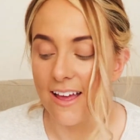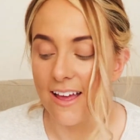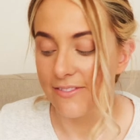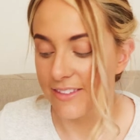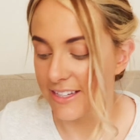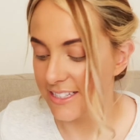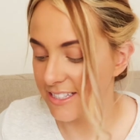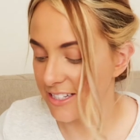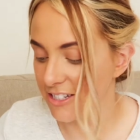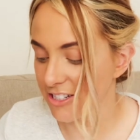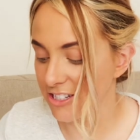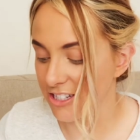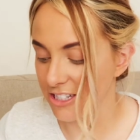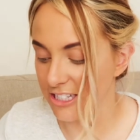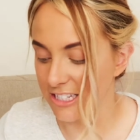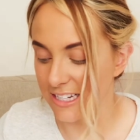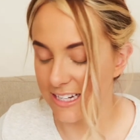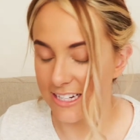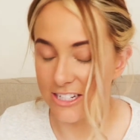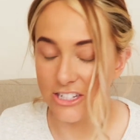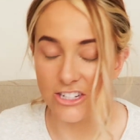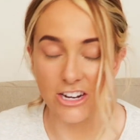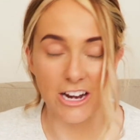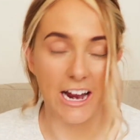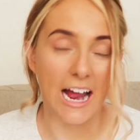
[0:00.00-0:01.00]
This is just
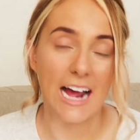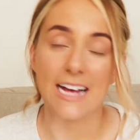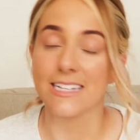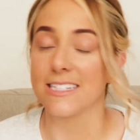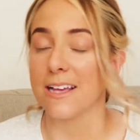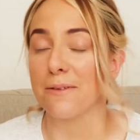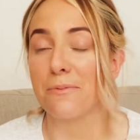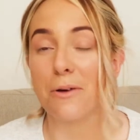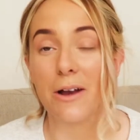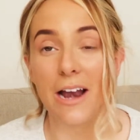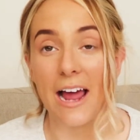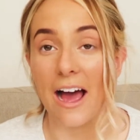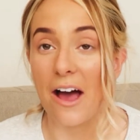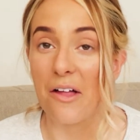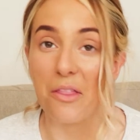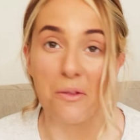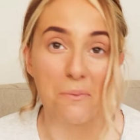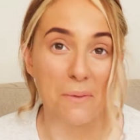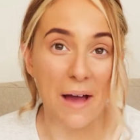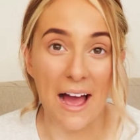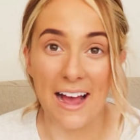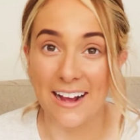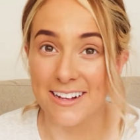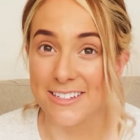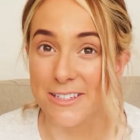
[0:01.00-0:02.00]
literally as I pull it out of the
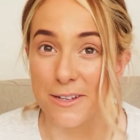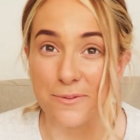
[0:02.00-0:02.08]
bag,